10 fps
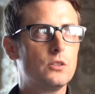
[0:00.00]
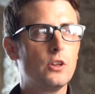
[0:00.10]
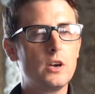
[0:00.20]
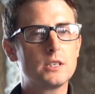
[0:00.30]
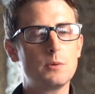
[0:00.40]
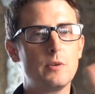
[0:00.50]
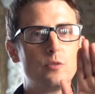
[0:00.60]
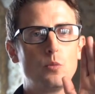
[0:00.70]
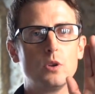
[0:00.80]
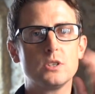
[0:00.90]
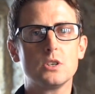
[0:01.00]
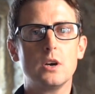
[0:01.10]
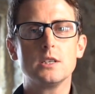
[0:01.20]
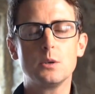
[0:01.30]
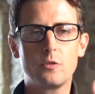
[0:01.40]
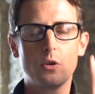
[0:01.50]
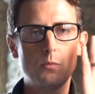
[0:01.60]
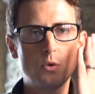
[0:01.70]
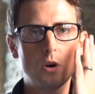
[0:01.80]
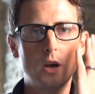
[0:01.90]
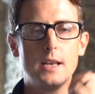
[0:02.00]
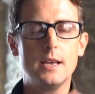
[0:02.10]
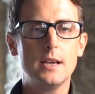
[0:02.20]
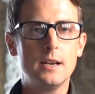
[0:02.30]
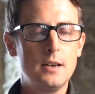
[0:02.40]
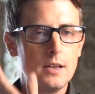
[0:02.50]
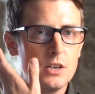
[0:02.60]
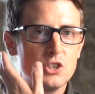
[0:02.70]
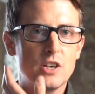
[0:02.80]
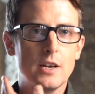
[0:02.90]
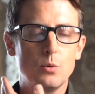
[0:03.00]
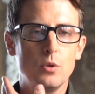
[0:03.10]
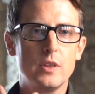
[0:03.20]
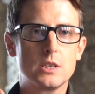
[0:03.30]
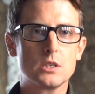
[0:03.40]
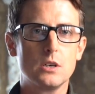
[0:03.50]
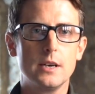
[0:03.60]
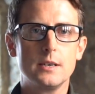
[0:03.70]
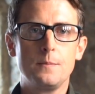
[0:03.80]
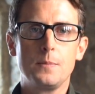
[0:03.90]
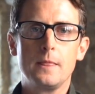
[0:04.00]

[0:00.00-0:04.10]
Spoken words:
the light's coming from one side, so we've got more light here and shadow on this side.